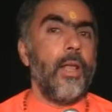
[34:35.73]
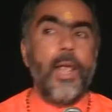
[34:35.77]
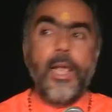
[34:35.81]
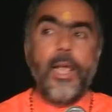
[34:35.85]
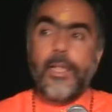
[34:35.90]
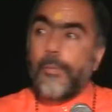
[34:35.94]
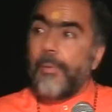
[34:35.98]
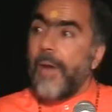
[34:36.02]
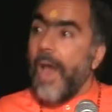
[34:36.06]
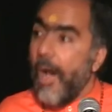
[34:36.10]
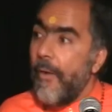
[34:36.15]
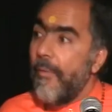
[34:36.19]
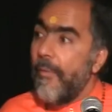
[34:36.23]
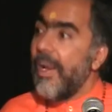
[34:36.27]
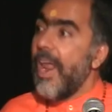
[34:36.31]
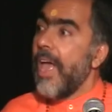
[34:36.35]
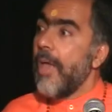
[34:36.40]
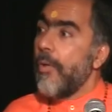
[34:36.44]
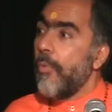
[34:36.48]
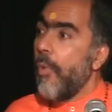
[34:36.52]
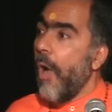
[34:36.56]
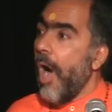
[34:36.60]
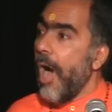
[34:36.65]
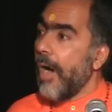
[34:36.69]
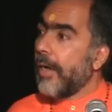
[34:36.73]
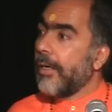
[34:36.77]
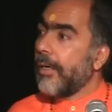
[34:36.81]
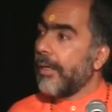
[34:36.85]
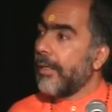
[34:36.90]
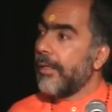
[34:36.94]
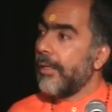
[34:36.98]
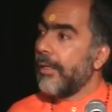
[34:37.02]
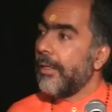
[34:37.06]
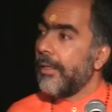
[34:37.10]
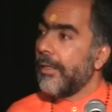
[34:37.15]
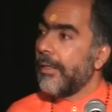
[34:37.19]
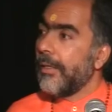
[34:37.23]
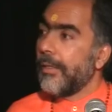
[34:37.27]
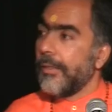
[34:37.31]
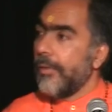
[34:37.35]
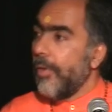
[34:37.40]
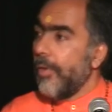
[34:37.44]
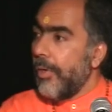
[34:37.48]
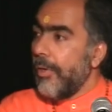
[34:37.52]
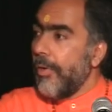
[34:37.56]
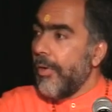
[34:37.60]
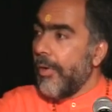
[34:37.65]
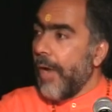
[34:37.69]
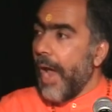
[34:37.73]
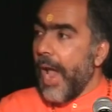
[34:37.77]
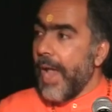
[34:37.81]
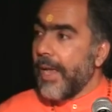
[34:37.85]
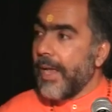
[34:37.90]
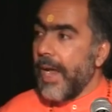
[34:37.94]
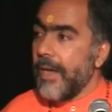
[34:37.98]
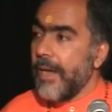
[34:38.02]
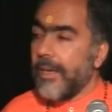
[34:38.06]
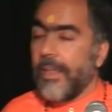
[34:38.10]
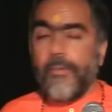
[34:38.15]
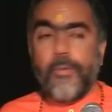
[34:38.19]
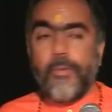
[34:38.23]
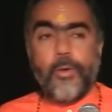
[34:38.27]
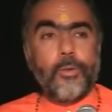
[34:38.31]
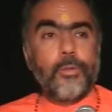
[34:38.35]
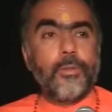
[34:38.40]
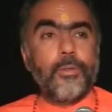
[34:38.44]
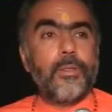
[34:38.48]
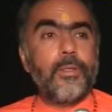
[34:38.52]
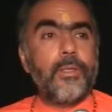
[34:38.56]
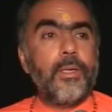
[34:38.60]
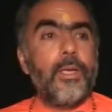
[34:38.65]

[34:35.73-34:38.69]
He said, but how will I walk? No, I can't give you.